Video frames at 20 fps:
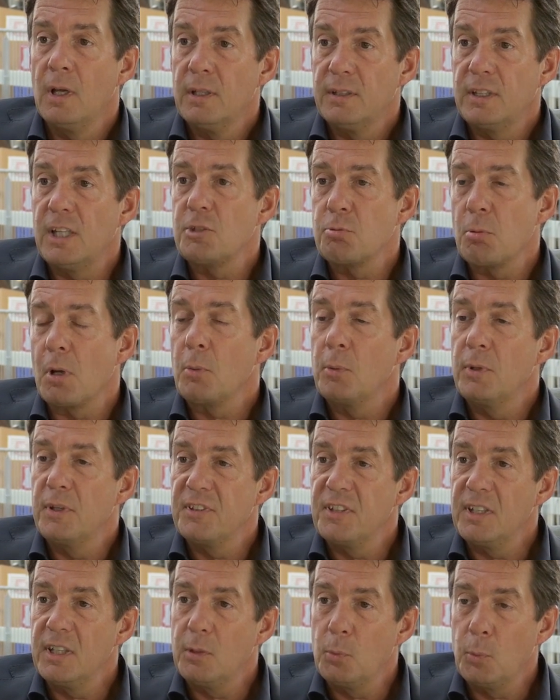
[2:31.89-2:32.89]
that's where we
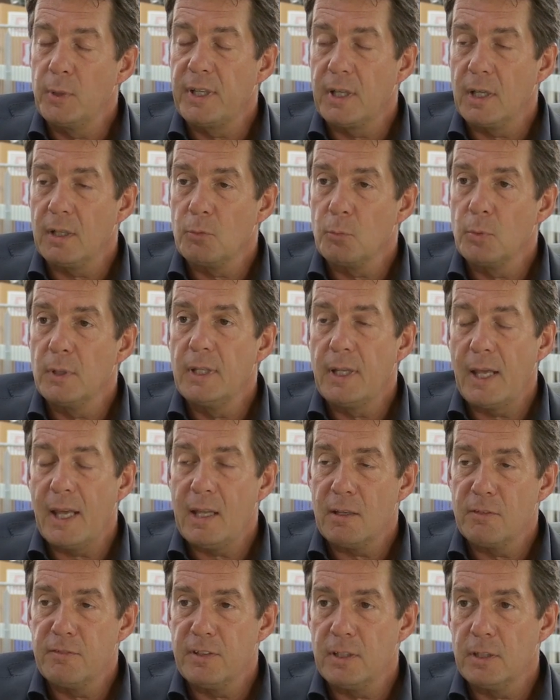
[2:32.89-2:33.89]
think we can really
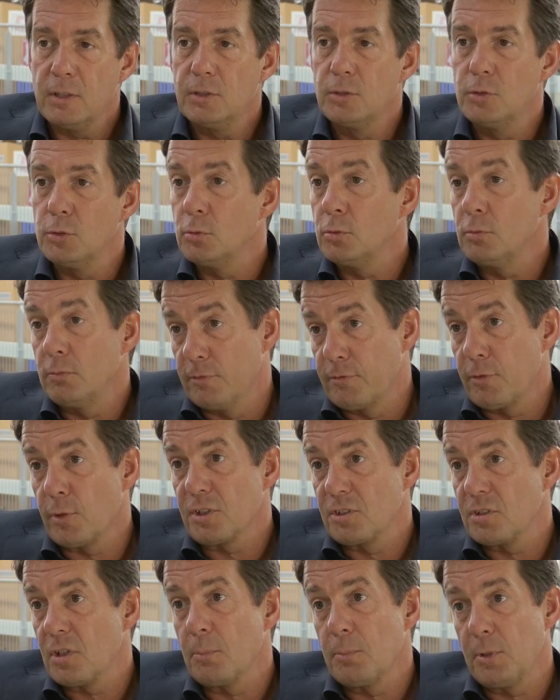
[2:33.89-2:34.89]
add value to, for
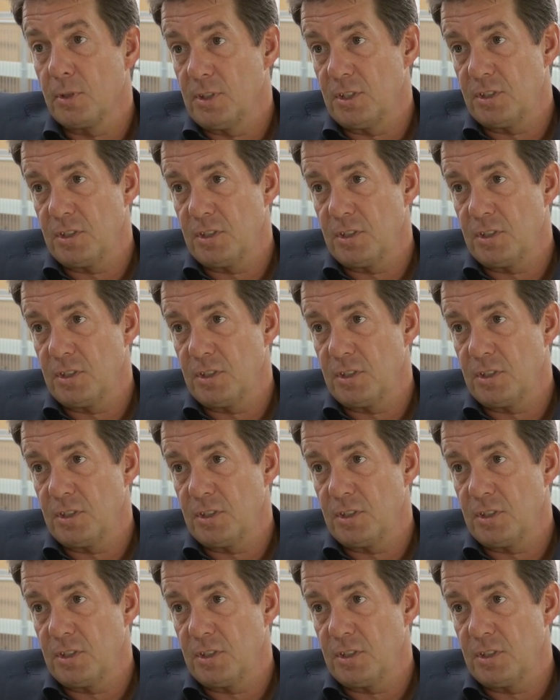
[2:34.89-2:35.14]
example, this